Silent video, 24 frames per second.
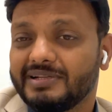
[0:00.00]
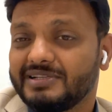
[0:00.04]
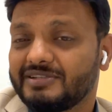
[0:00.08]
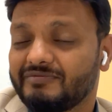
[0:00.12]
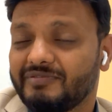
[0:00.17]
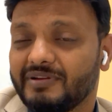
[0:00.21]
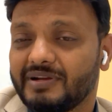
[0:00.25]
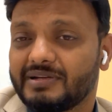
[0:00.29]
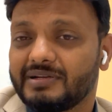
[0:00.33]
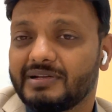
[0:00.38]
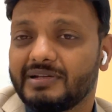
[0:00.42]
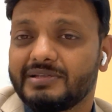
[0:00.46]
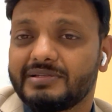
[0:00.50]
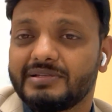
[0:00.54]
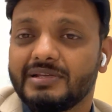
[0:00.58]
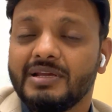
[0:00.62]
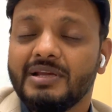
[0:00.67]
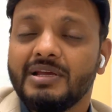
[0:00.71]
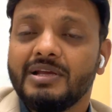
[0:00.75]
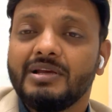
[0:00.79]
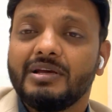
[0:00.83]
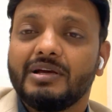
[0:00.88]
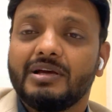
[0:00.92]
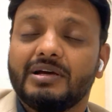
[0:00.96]
risk factors,
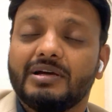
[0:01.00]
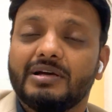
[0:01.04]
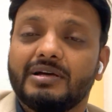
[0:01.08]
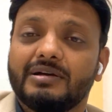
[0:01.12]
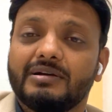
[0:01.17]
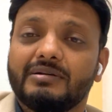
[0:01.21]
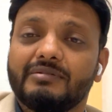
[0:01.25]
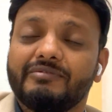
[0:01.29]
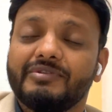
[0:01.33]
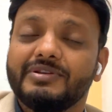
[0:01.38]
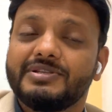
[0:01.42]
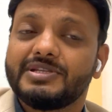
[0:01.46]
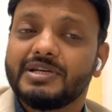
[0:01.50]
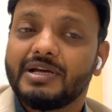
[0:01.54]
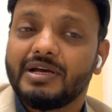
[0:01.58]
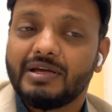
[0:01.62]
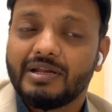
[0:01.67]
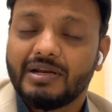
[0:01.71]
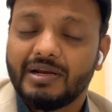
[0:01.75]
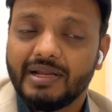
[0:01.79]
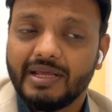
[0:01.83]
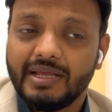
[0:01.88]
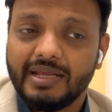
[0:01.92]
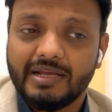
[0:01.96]
which
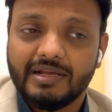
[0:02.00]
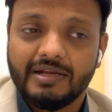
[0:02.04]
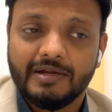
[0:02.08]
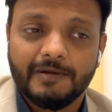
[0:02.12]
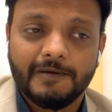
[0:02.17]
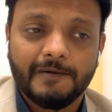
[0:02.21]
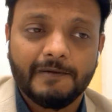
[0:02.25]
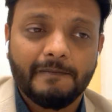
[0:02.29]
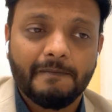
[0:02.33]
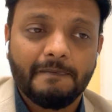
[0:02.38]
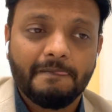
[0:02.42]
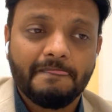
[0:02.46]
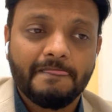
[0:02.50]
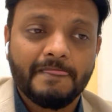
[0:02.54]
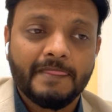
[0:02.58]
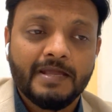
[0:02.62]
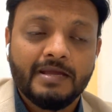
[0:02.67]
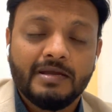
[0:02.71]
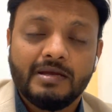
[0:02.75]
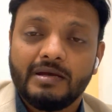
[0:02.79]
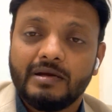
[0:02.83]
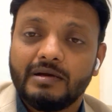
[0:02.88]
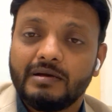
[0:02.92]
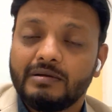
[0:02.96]
are like
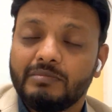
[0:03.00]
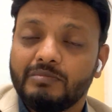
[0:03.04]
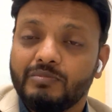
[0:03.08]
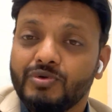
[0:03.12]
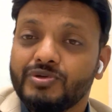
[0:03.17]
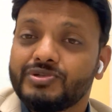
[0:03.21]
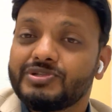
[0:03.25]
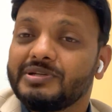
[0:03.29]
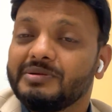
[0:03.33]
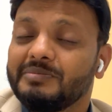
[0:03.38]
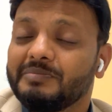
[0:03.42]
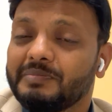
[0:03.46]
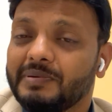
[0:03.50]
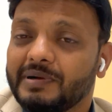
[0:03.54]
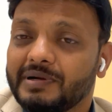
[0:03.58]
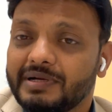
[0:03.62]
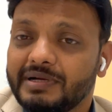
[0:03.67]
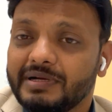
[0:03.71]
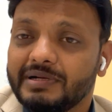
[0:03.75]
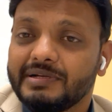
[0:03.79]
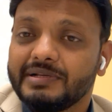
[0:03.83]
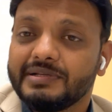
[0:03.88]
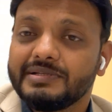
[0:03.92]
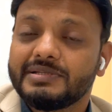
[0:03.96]
most
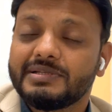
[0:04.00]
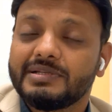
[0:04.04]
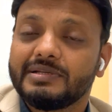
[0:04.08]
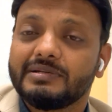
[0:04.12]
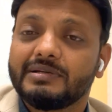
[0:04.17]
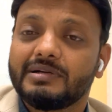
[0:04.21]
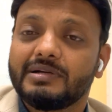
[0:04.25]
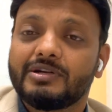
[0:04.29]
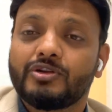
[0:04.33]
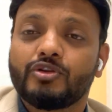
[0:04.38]
important is the